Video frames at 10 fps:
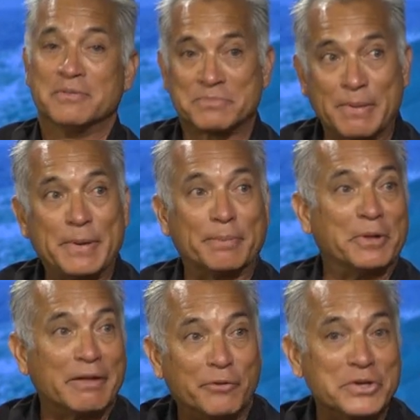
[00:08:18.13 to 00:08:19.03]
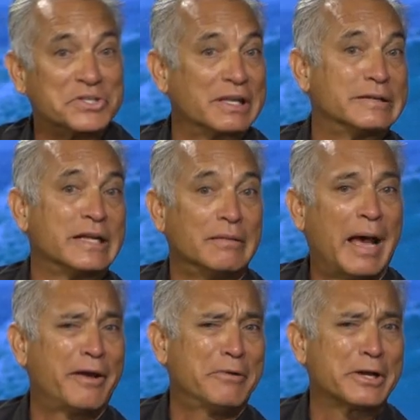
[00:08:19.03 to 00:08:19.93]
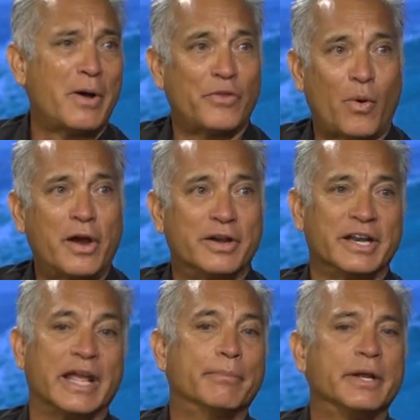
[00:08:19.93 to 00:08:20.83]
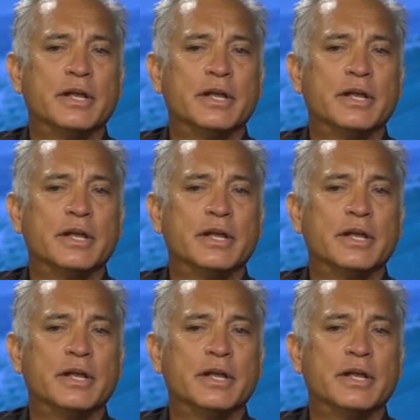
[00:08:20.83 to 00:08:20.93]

Some people at Voice is going to tell them, I don't want to go out in the water today, but